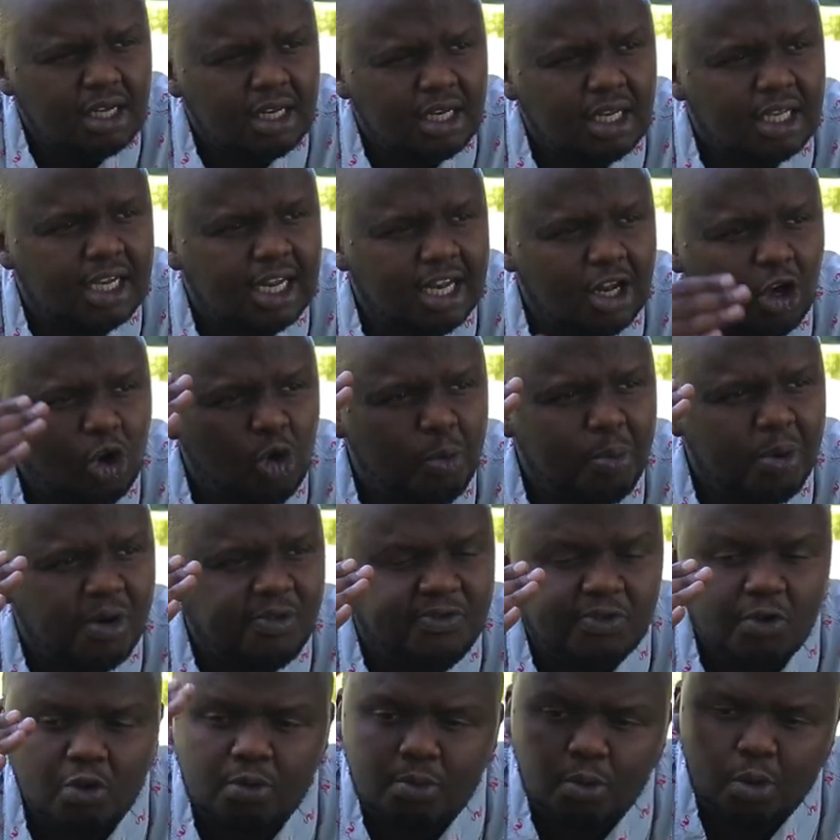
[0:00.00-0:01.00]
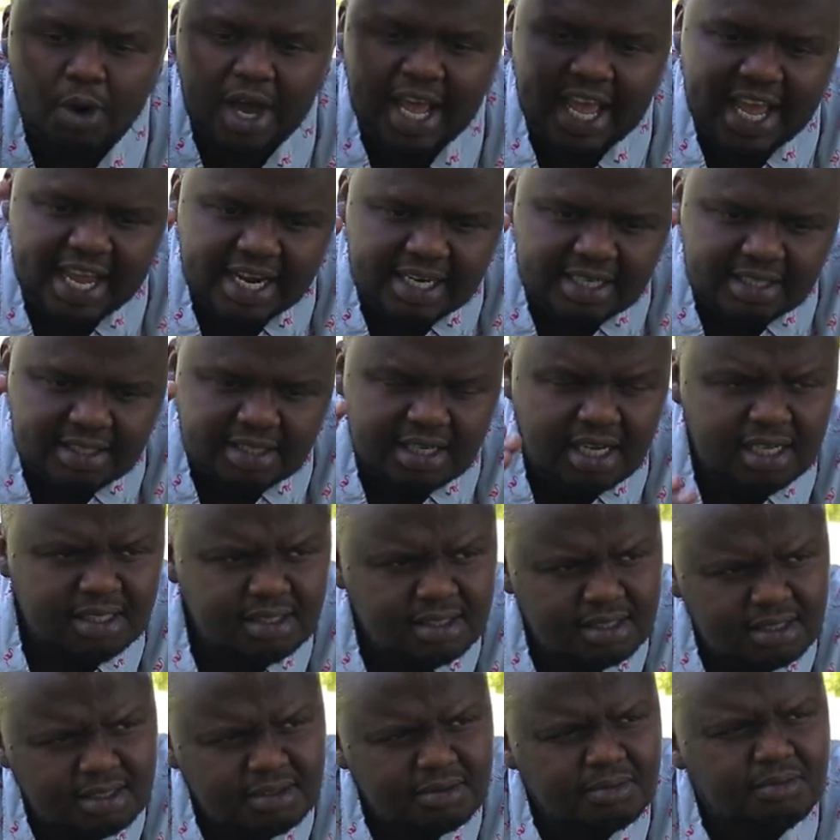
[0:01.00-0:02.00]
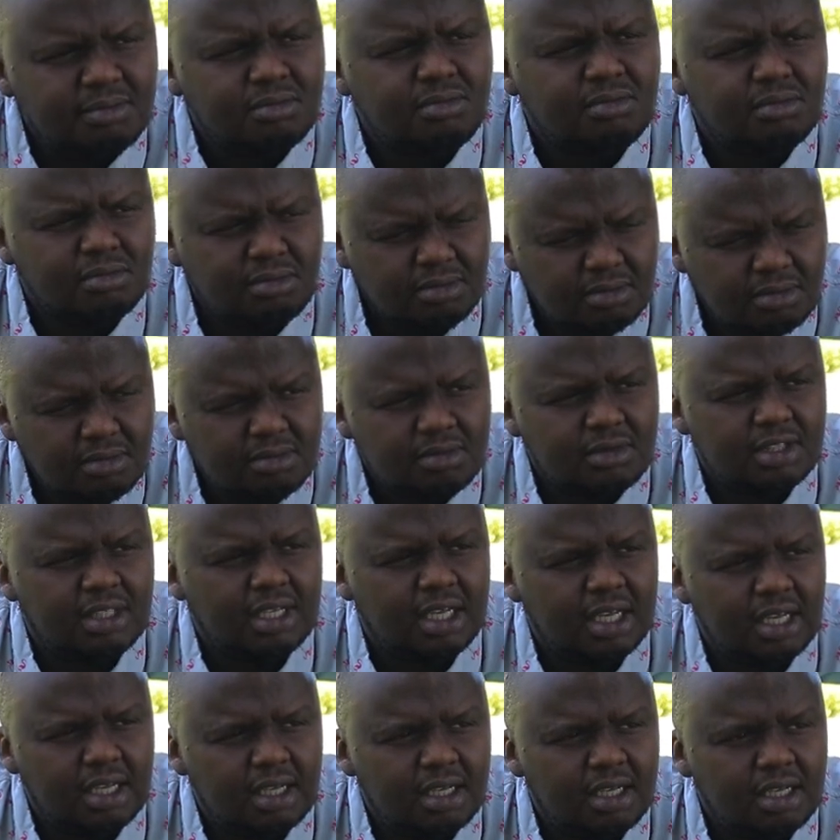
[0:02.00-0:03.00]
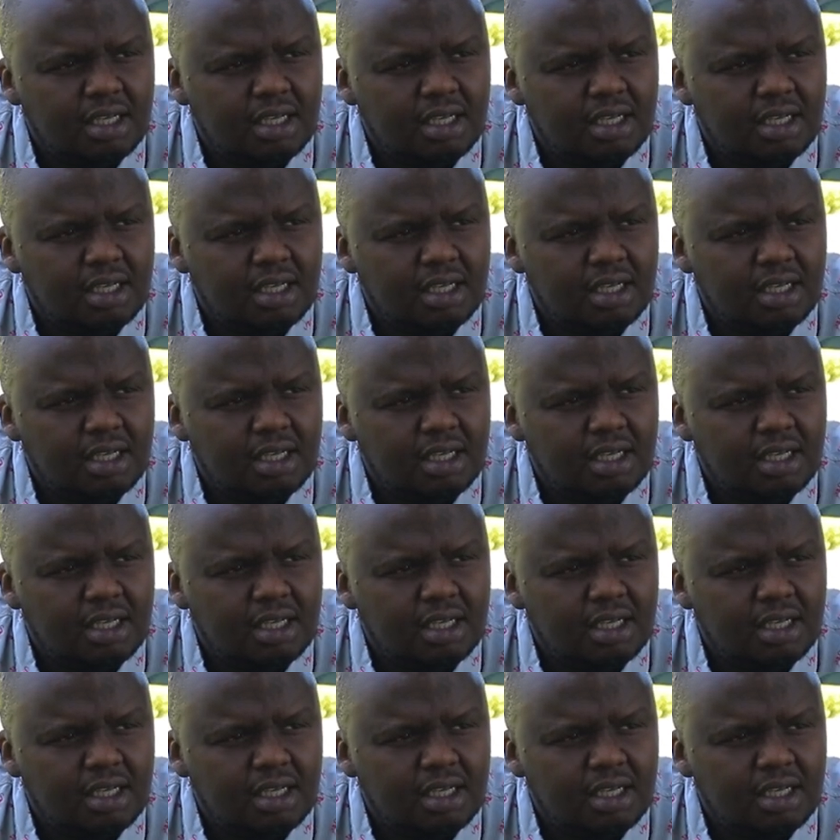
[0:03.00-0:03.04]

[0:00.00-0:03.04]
Nikenda kuperform kwa entrance. Yeah.